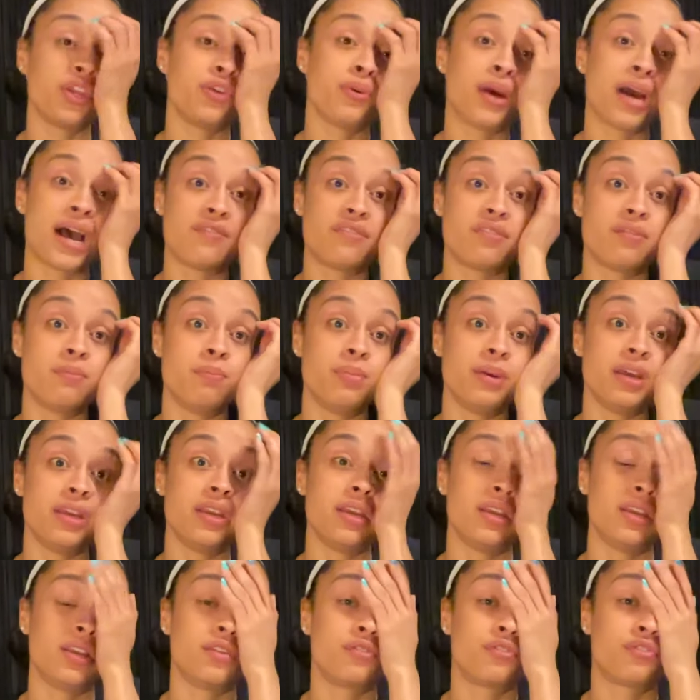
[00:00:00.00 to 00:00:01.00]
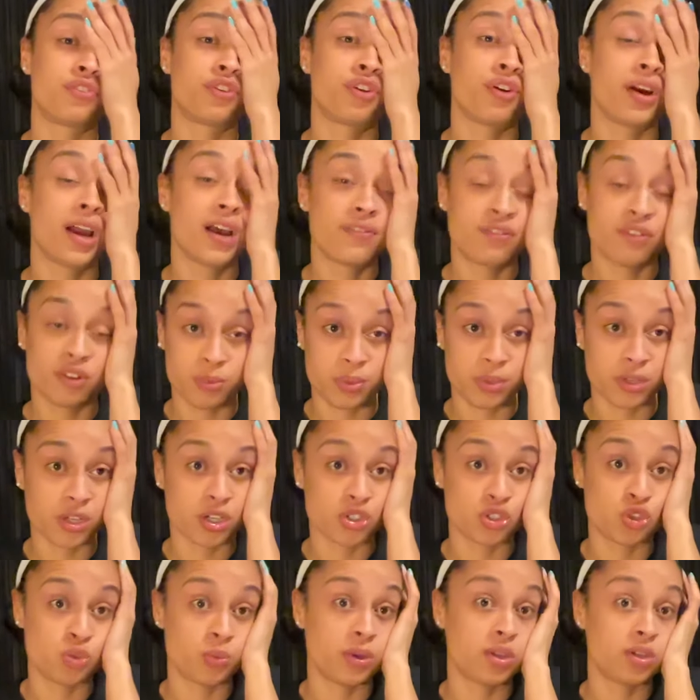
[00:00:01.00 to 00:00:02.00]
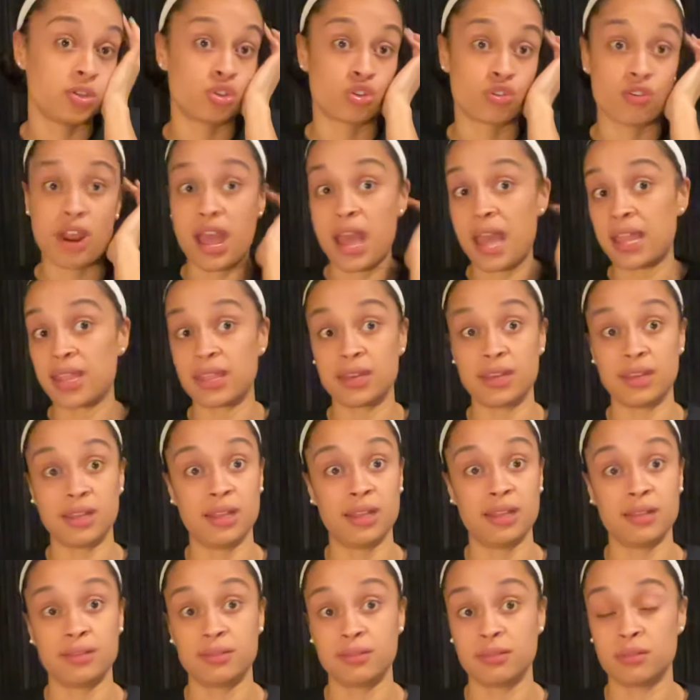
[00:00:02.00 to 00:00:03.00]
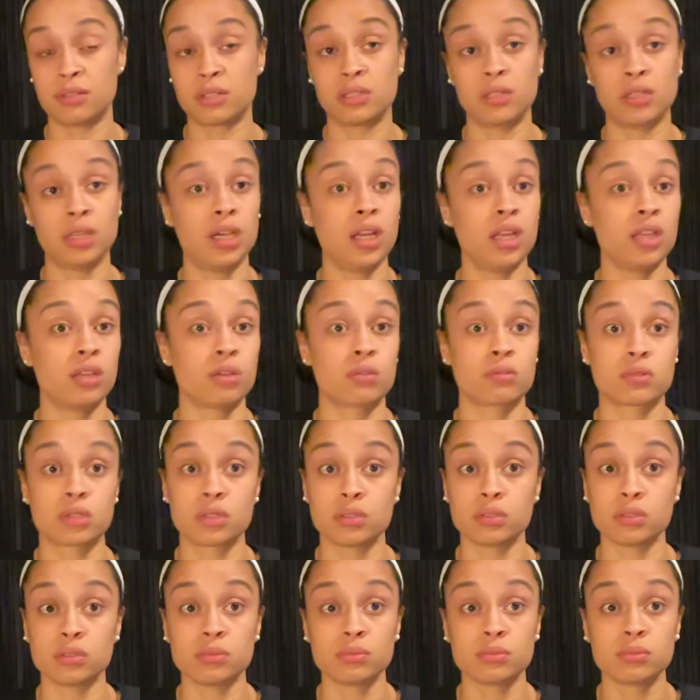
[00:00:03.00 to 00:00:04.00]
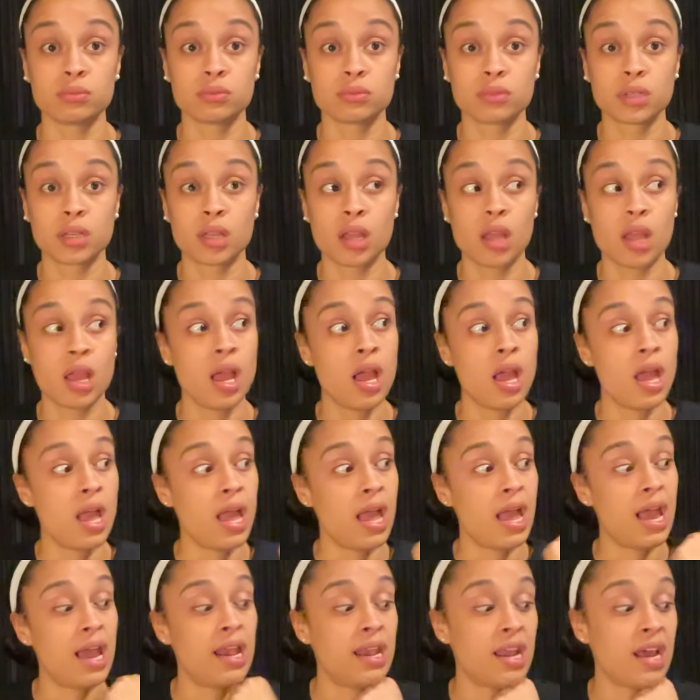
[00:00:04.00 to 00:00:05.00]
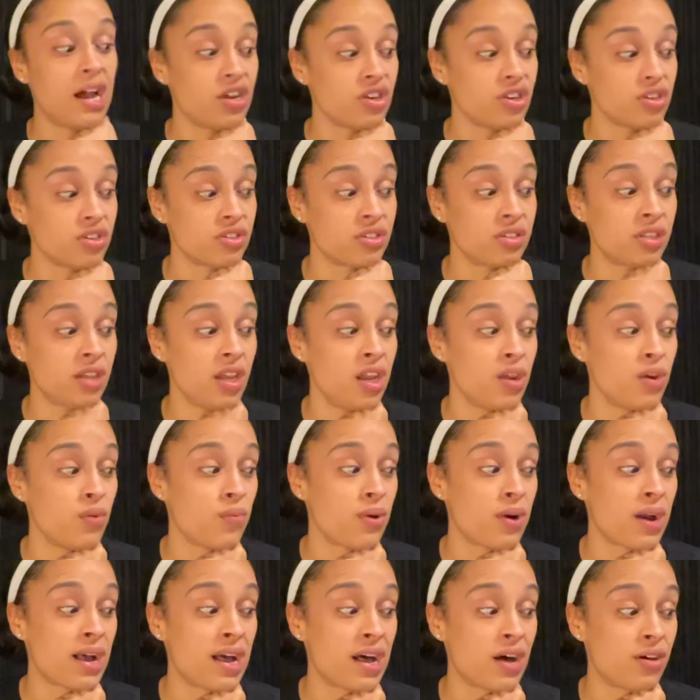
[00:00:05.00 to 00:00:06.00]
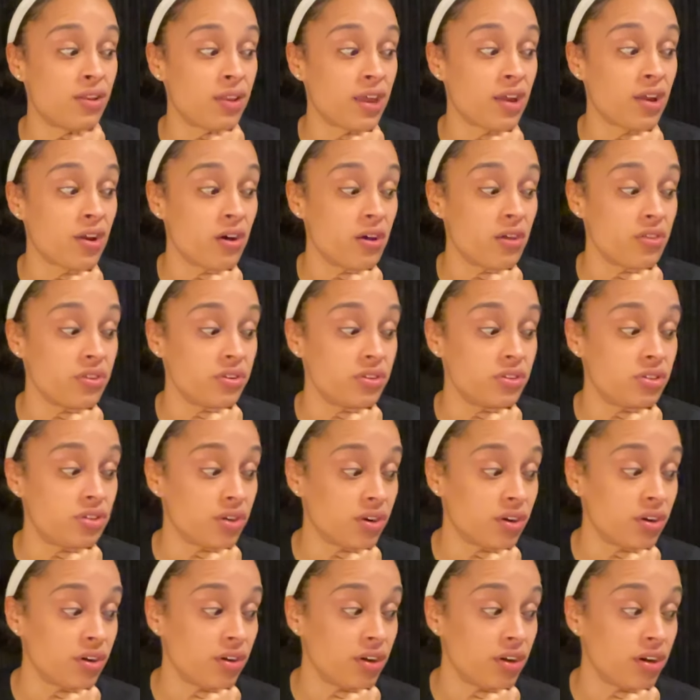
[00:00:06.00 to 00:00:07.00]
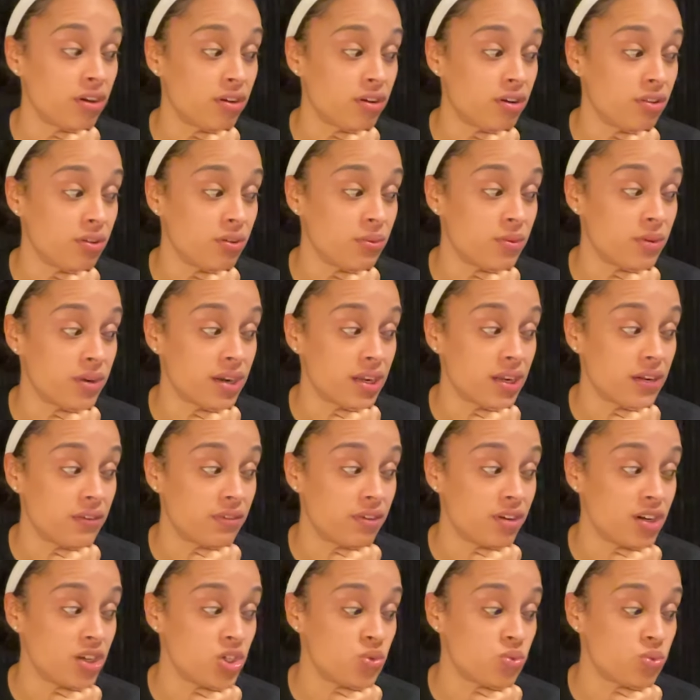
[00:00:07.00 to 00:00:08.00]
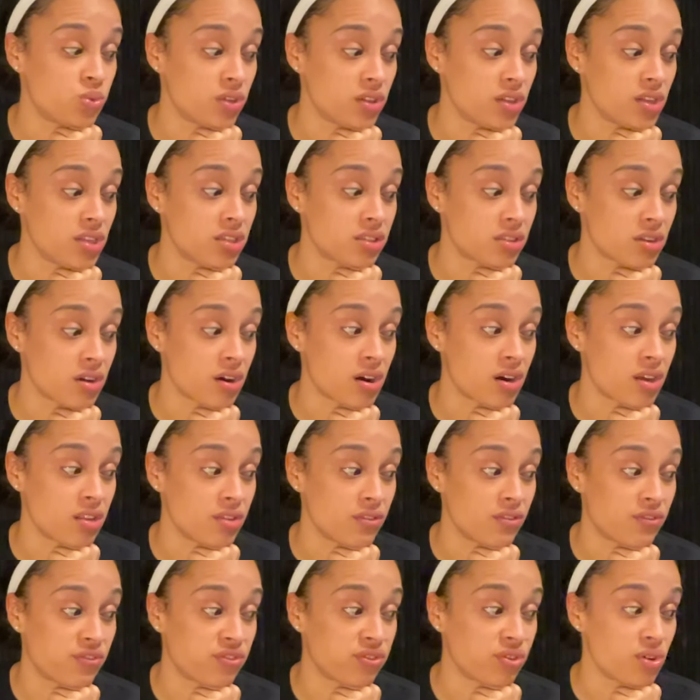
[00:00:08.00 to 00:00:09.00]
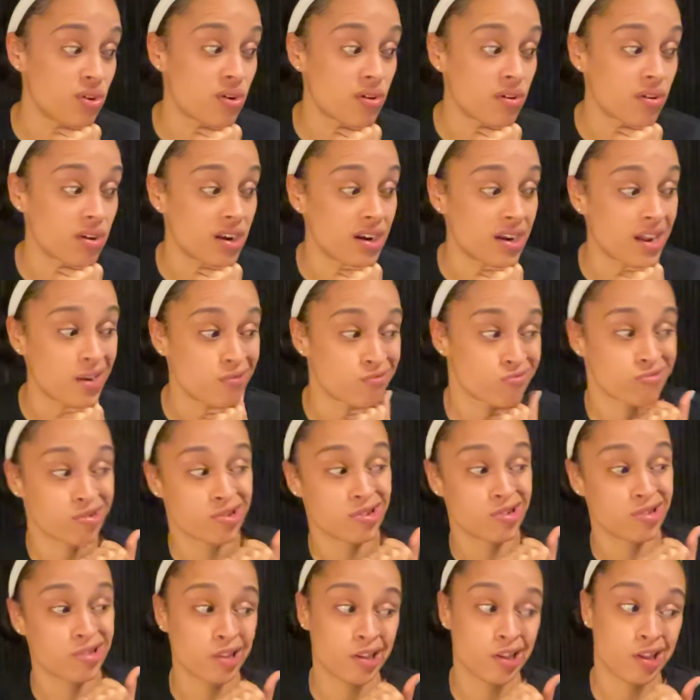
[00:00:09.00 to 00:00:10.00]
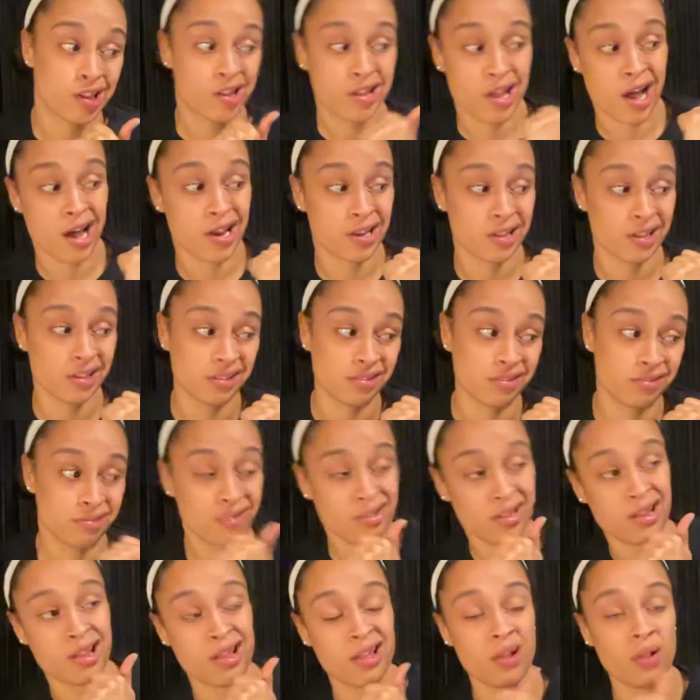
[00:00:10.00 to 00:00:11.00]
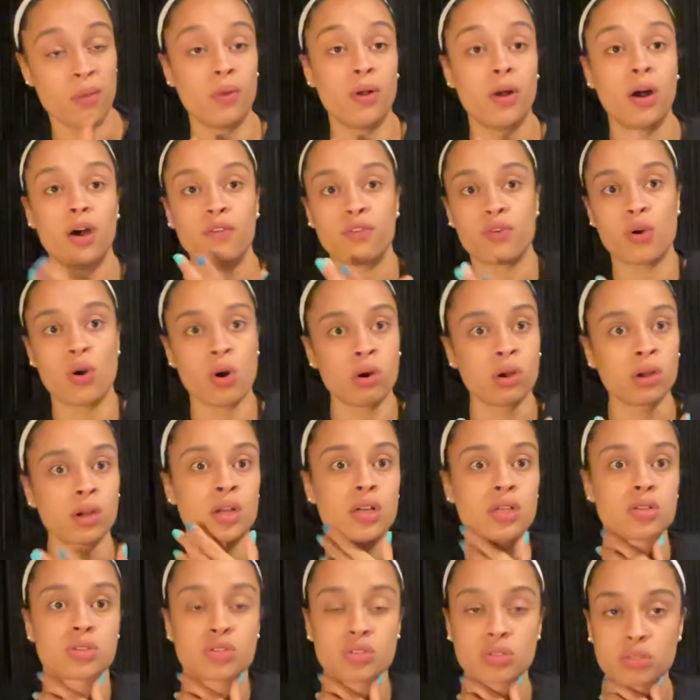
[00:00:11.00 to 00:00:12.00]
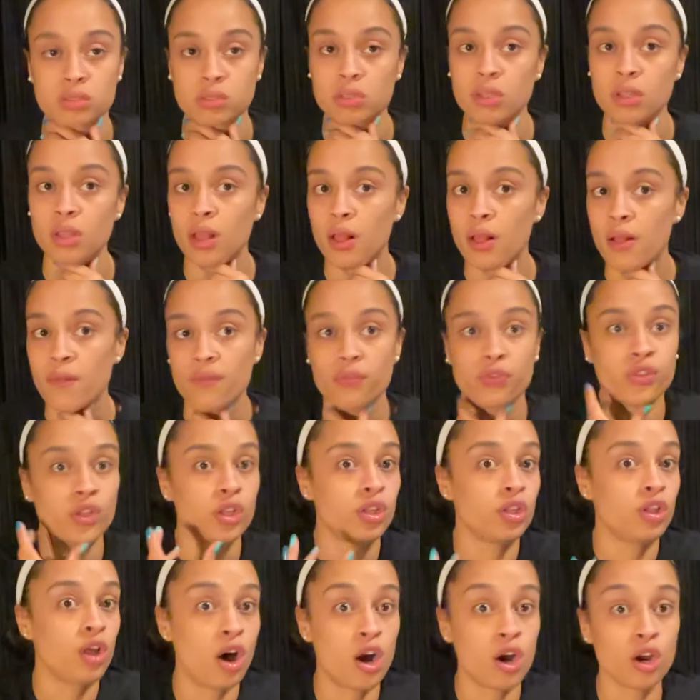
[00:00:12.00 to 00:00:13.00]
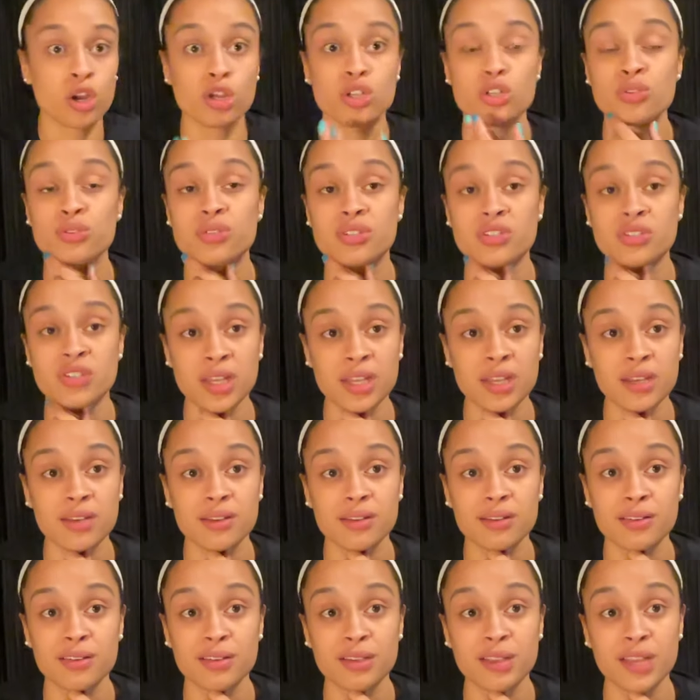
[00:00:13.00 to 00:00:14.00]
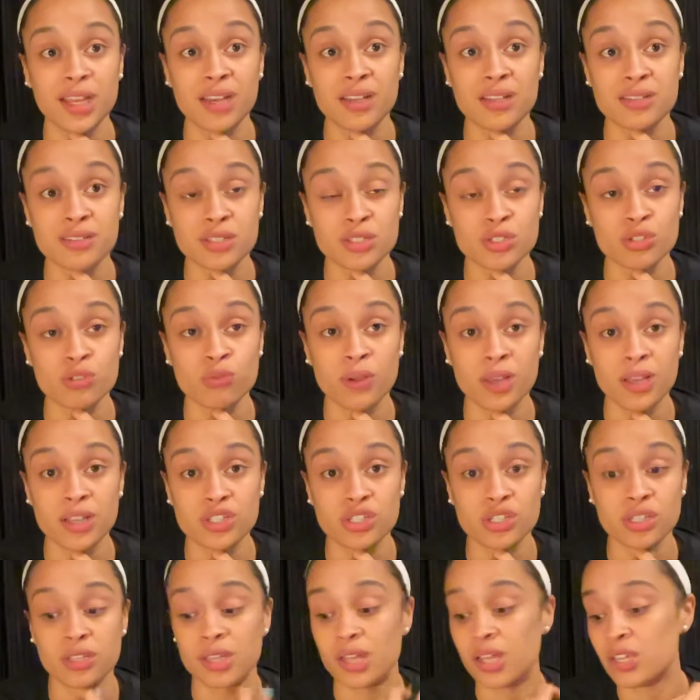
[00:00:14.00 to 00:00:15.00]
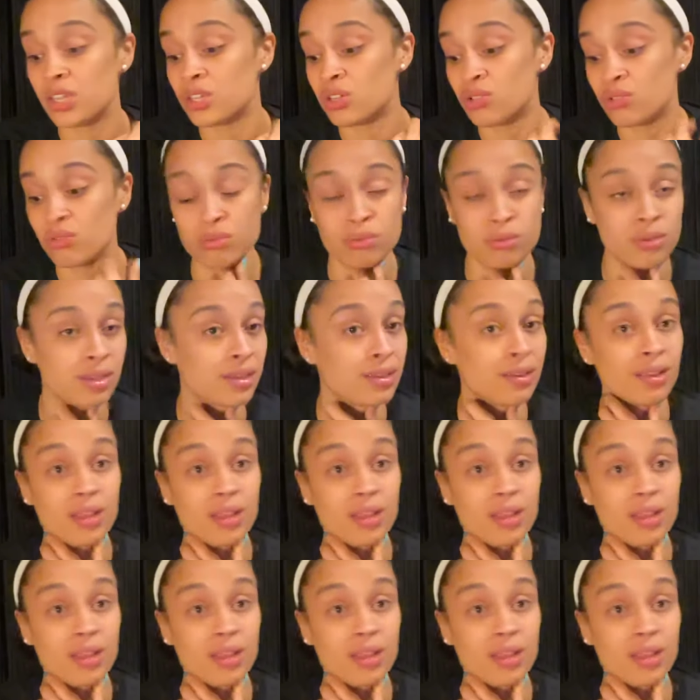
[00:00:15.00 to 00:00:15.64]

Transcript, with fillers: you haven't been in in forever because you've been dragging it cleaning the room. And now you're seeing, wow, like all the dirt and all the whatever is really stuck on the floor. And I really gotta, yeah, of course. The longer you sit in a situation that you